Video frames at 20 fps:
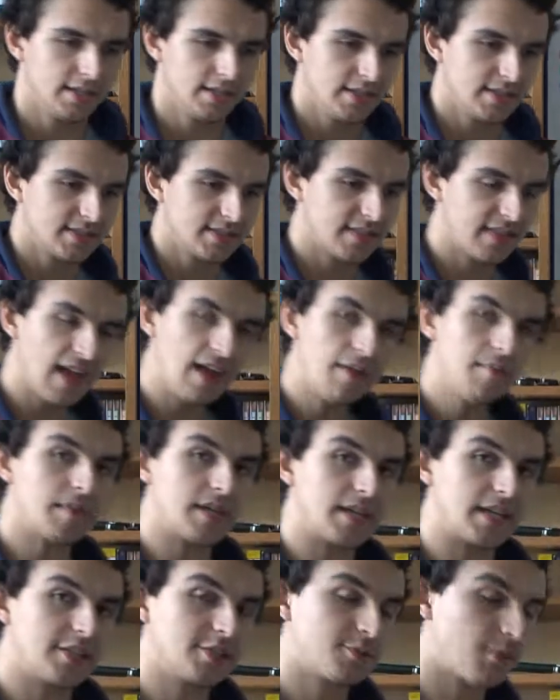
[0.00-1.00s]
So that
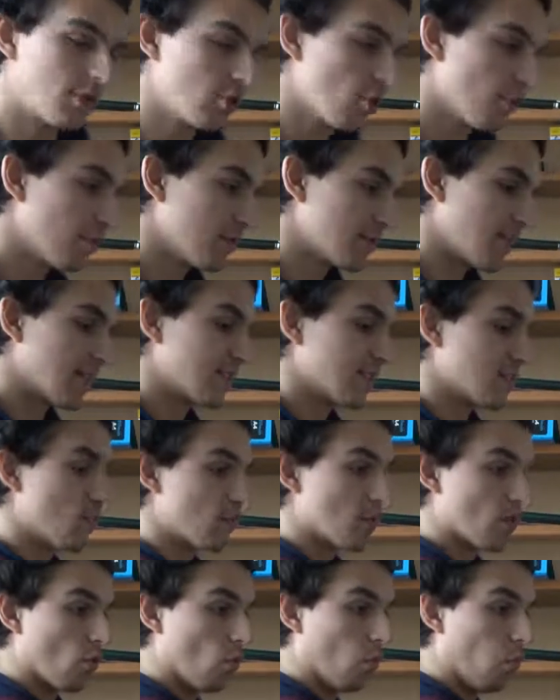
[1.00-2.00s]
means when you're presented
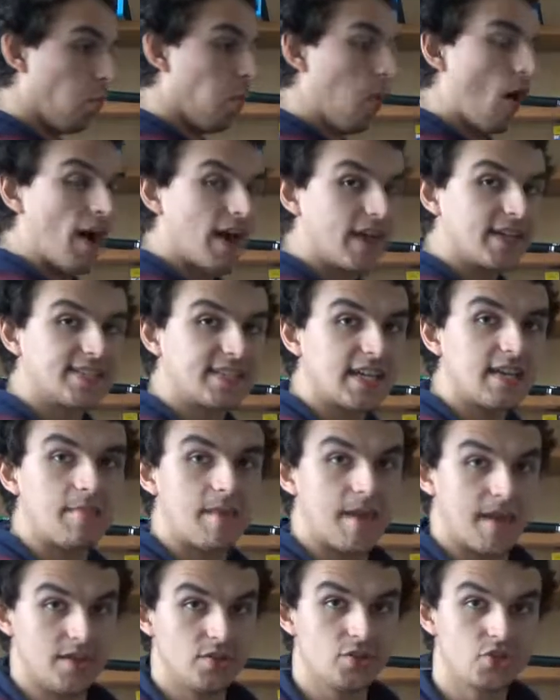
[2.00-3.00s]
with a white
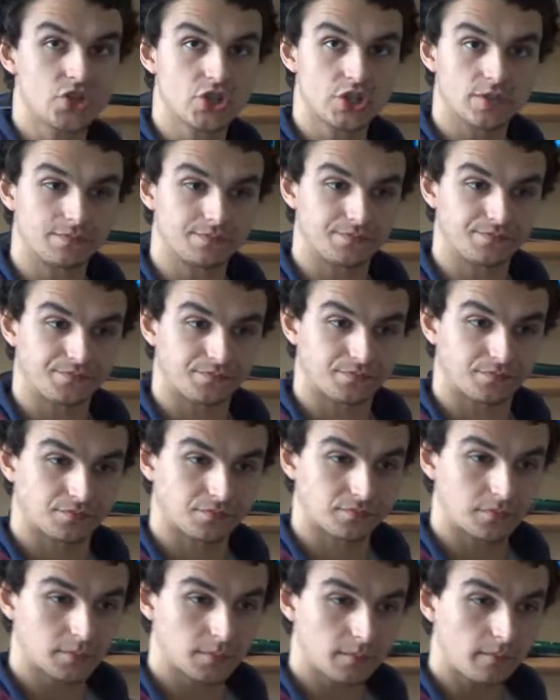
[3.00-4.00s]
image,
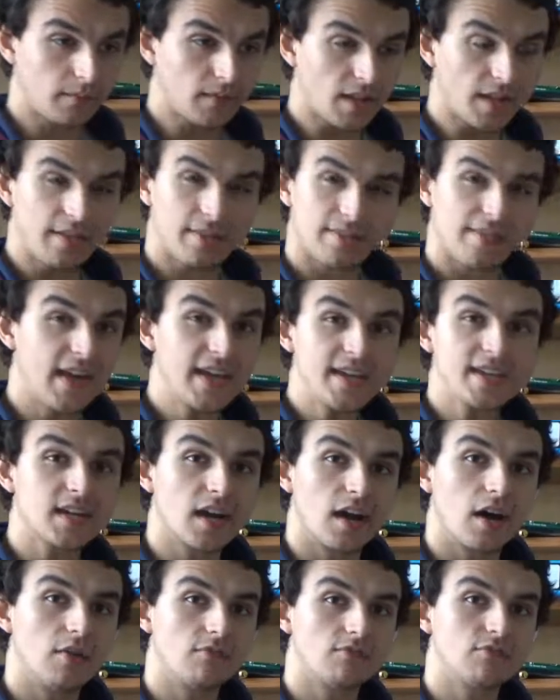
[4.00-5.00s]
they
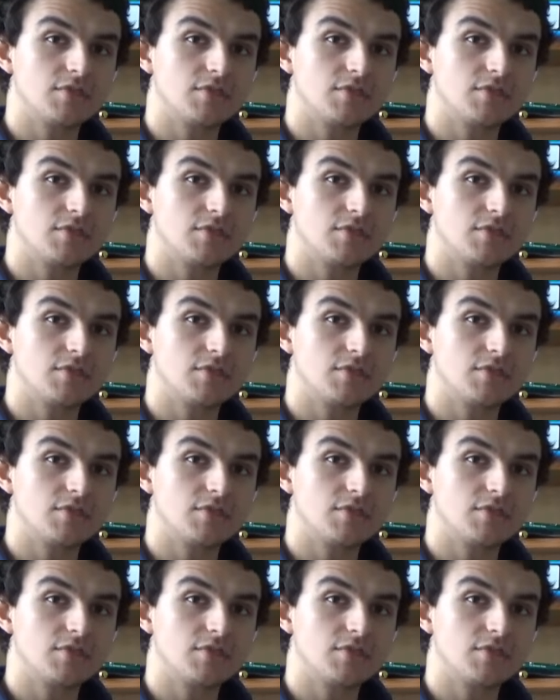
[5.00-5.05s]
can't